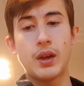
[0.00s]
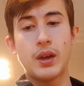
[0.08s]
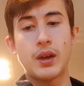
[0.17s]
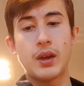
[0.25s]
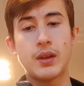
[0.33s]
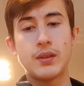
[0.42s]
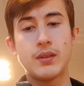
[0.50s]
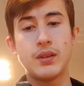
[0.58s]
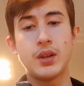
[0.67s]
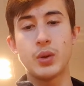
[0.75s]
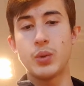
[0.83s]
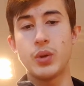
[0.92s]
And,
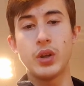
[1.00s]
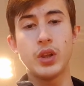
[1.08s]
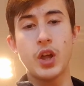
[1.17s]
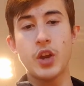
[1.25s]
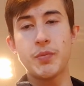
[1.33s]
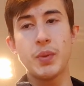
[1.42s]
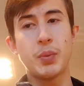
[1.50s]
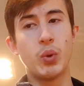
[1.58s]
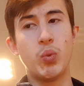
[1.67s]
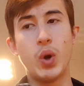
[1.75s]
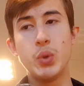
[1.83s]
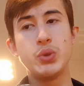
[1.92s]
a lot of
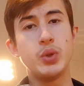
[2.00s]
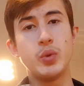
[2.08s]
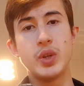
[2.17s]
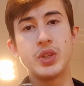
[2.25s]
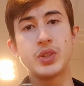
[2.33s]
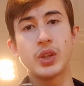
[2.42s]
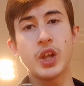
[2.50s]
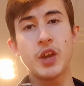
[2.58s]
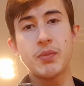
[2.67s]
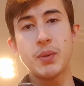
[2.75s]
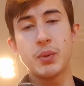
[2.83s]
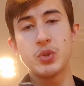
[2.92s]
people won't do this. A lot
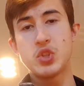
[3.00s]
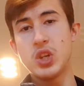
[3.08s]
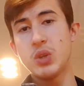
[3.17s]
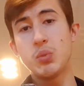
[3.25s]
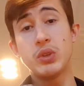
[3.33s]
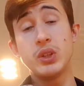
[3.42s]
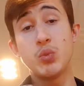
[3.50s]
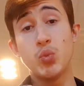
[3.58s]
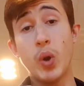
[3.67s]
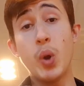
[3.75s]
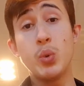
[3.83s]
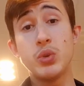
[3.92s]
of people genuinely
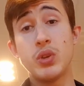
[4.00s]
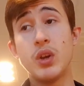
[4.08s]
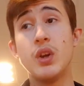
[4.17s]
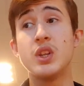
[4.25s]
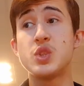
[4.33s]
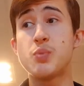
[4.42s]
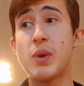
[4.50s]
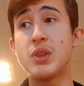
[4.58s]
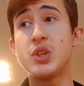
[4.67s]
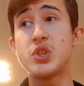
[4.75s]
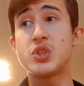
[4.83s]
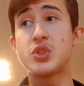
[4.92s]
won't
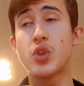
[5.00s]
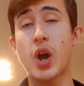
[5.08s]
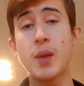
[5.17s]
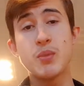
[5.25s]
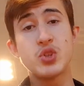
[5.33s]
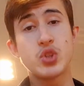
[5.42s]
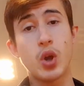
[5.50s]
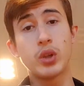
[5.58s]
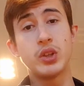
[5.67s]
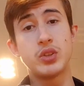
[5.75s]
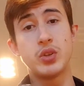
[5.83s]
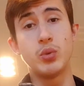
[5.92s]
spend this time in
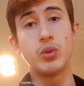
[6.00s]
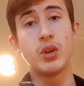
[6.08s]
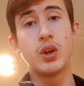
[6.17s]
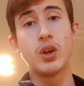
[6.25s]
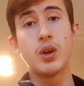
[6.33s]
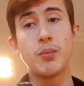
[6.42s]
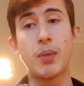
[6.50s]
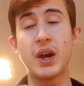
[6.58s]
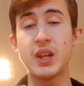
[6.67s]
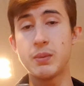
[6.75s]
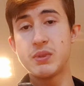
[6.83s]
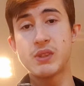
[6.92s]
solitude
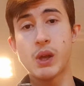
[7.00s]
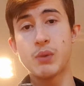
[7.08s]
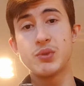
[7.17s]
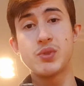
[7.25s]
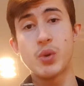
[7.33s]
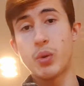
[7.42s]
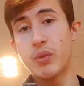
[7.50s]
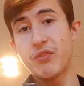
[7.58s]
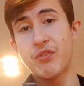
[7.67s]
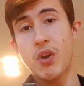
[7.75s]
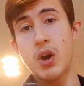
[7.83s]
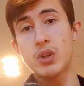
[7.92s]
by themselves with their own
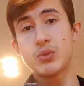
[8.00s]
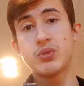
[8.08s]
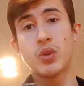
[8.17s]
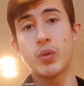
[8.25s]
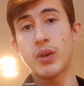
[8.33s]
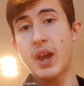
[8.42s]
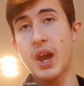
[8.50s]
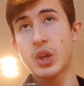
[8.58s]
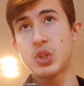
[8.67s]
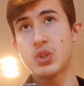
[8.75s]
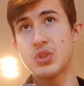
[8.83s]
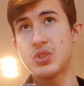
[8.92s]
thoughts, with their own
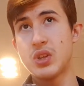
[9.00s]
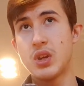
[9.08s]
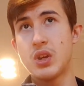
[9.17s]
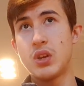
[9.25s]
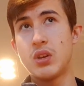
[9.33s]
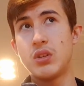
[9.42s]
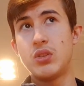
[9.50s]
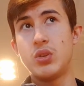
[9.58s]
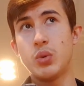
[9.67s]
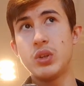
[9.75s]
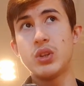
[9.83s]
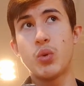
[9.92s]
actions,
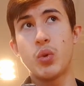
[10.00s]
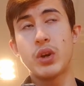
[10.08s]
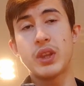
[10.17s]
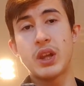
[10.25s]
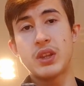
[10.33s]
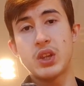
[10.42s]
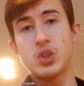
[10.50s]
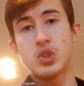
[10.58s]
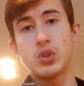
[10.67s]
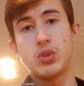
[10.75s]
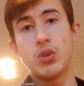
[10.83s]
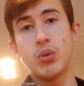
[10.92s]
doing the work that they
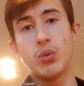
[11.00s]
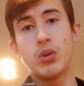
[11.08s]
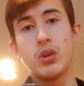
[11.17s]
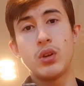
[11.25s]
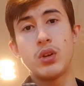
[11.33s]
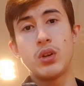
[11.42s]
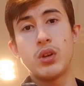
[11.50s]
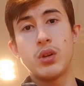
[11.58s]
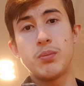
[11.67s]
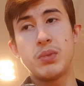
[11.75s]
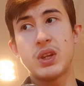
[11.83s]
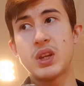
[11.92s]
should do,
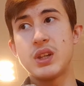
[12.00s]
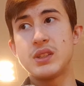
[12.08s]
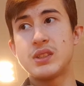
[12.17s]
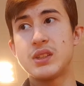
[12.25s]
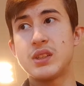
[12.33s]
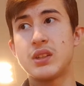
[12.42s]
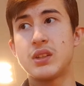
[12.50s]
because